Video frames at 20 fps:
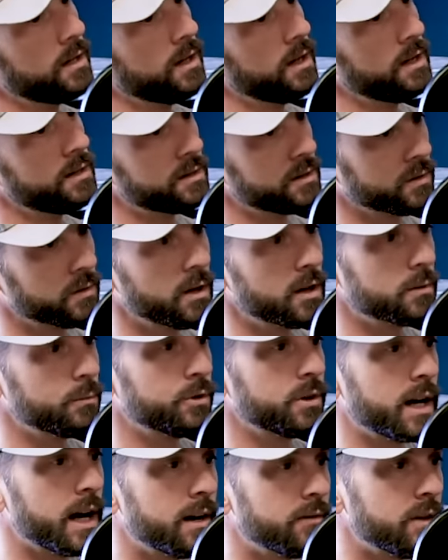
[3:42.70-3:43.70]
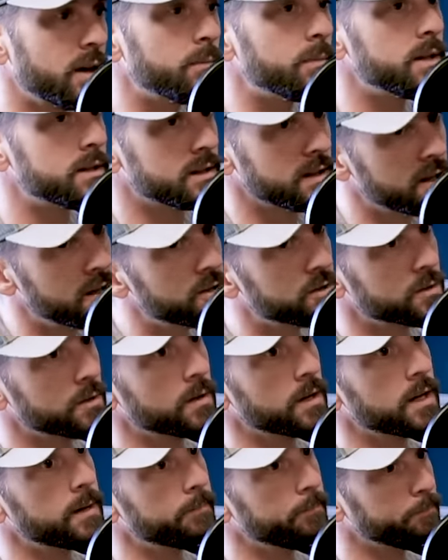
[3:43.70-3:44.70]
And it's incredible to have that piece of
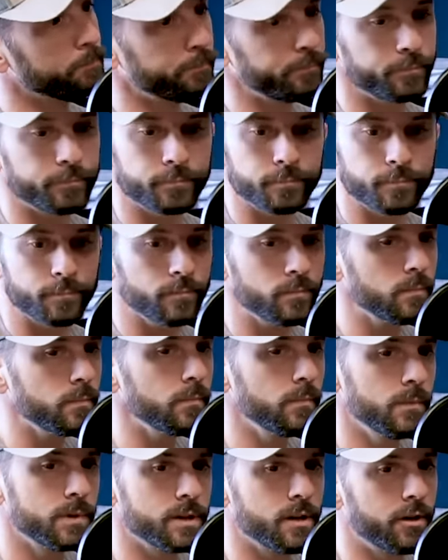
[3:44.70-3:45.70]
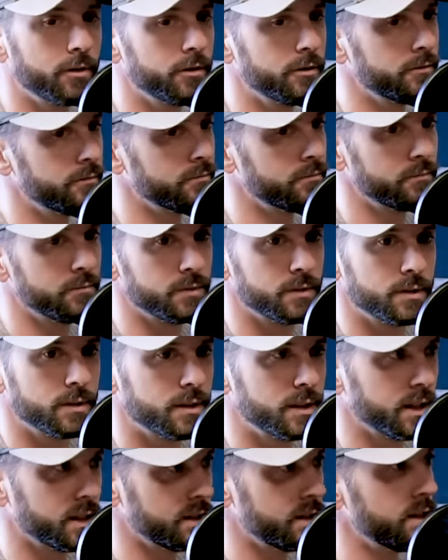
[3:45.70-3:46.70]
history it's
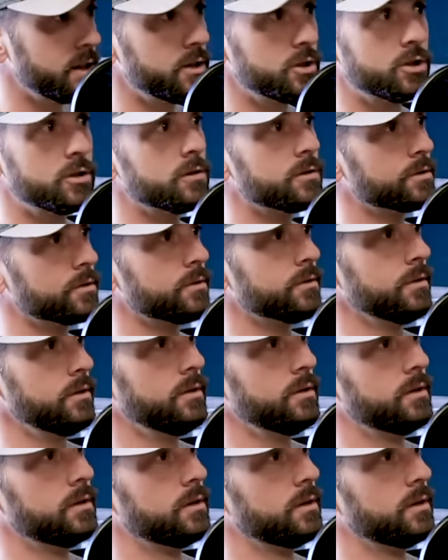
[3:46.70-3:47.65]
160 ish years old